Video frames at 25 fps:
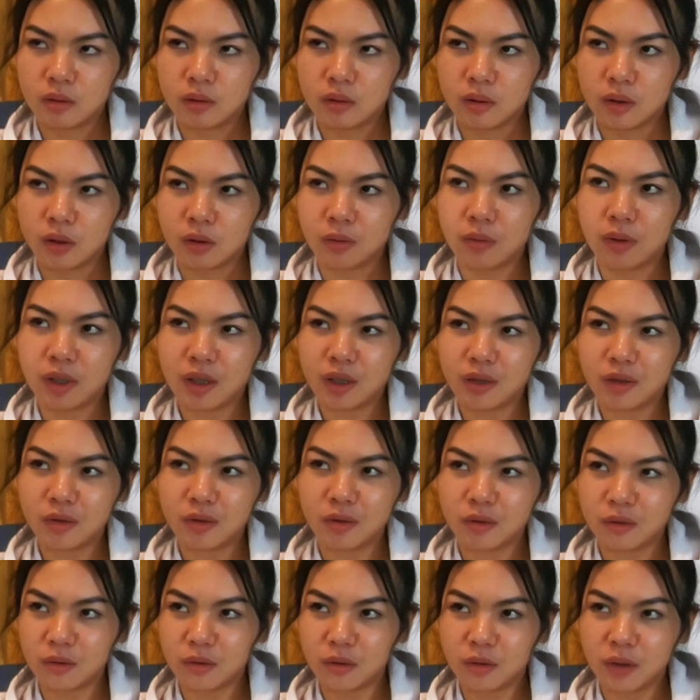the one
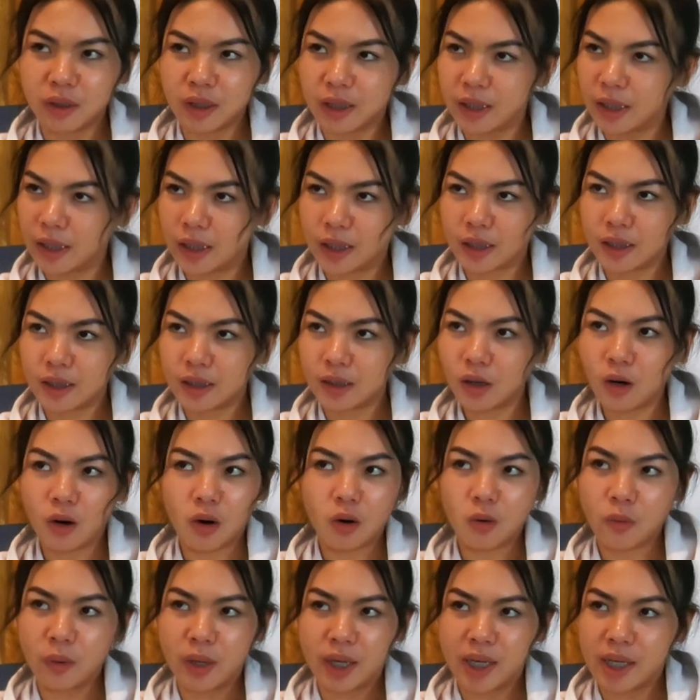who
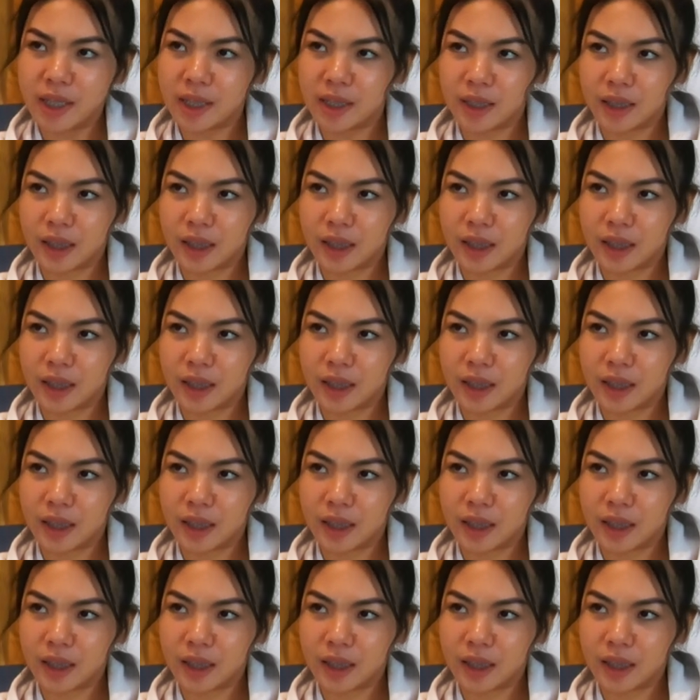always